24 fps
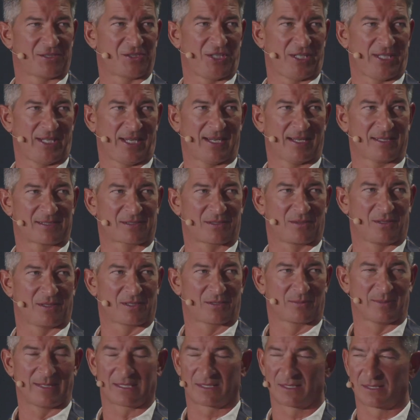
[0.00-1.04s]
the GDS,
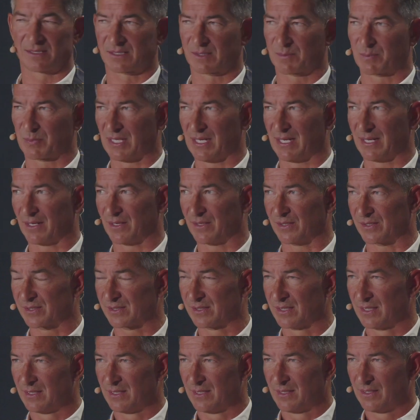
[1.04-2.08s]
going direct to the
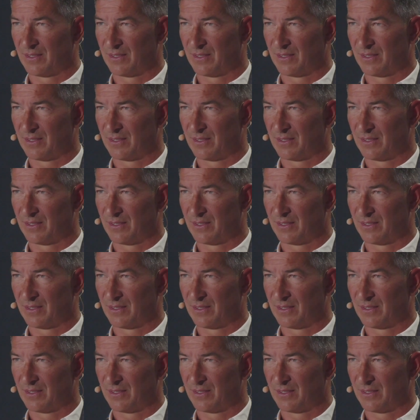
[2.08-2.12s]
suppliers,